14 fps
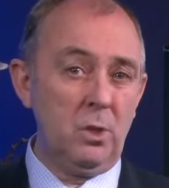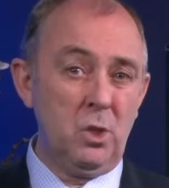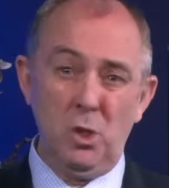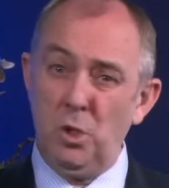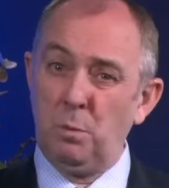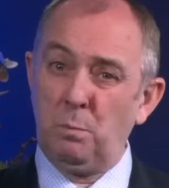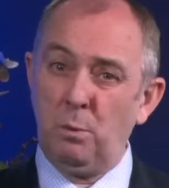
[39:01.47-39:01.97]

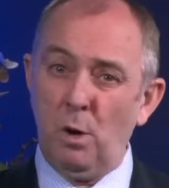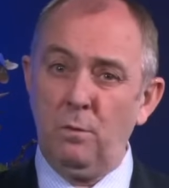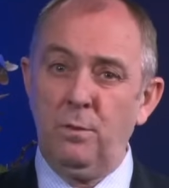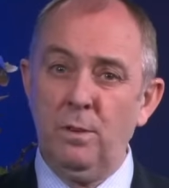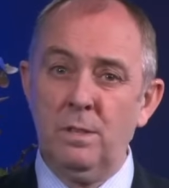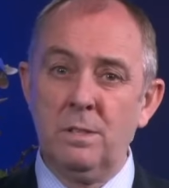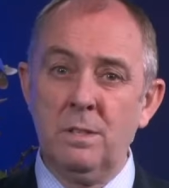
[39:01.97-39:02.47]
huge
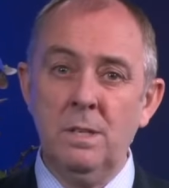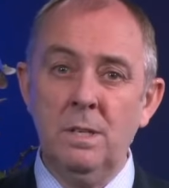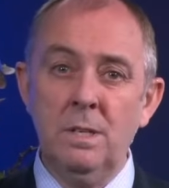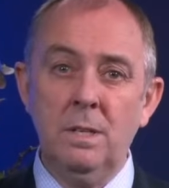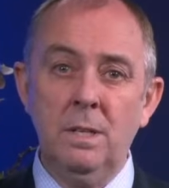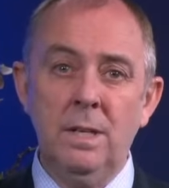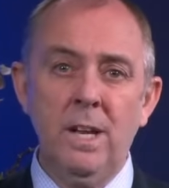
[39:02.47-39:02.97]
profits
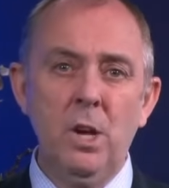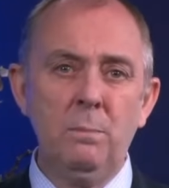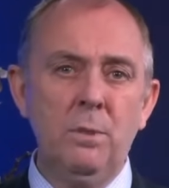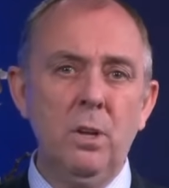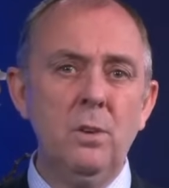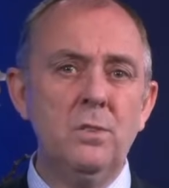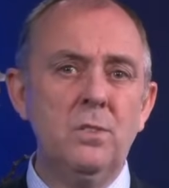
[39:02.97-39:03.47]
and
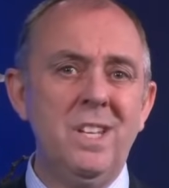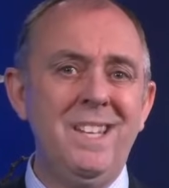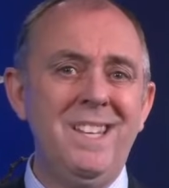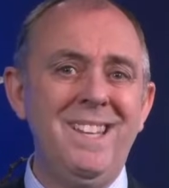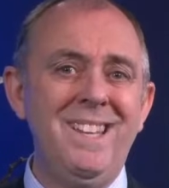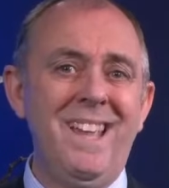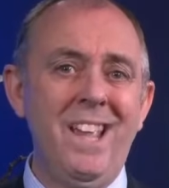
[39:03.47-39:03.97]
help those
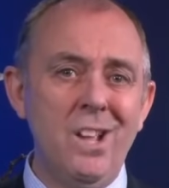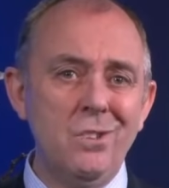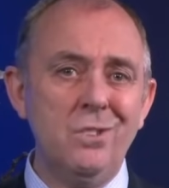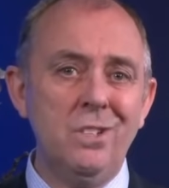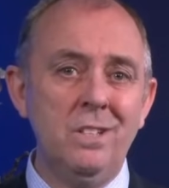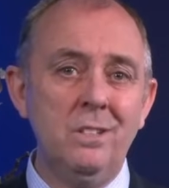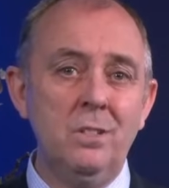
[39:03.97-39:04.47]
seeking
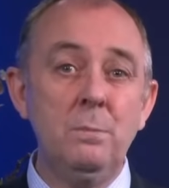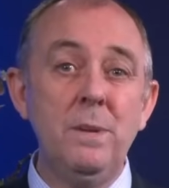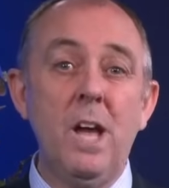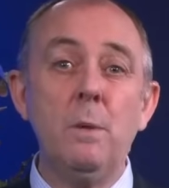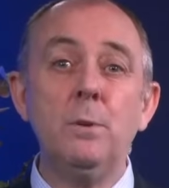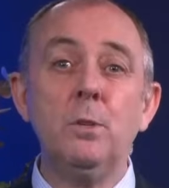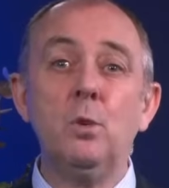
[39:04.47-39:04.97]
housing to be
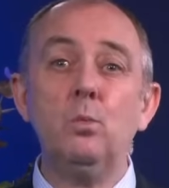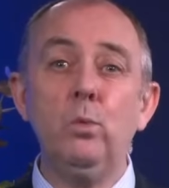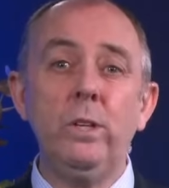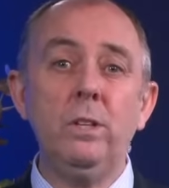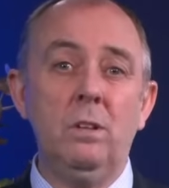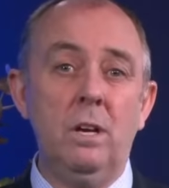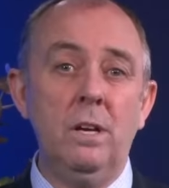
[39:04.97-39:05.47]
able to
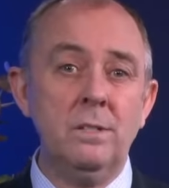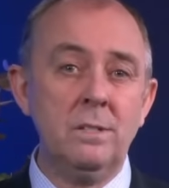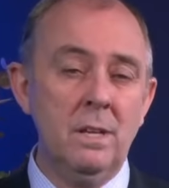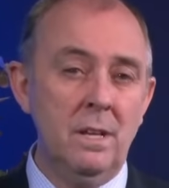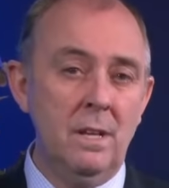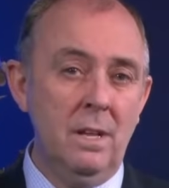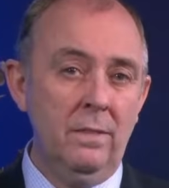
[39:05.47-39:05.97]

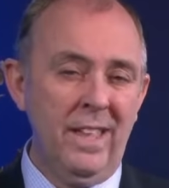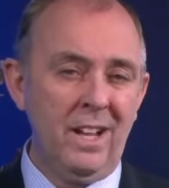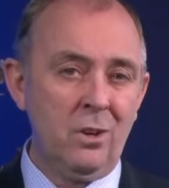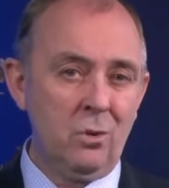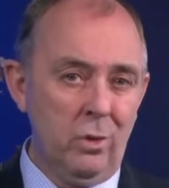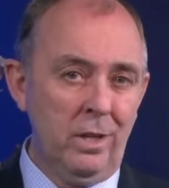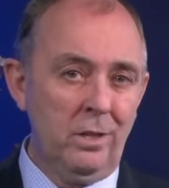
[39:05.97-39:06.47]
realise
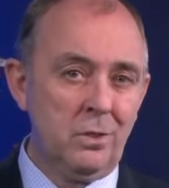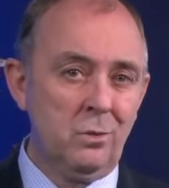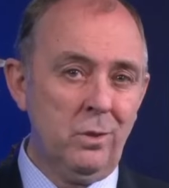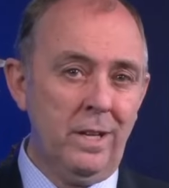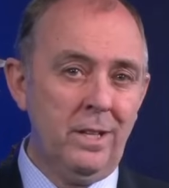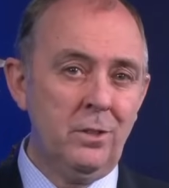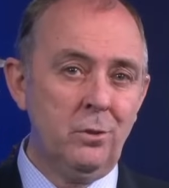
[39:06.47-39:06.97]
that great
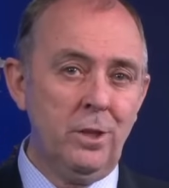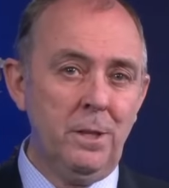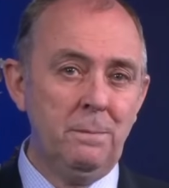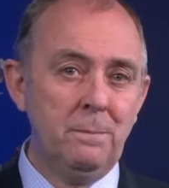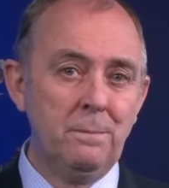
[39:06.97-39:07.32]
Australian dream.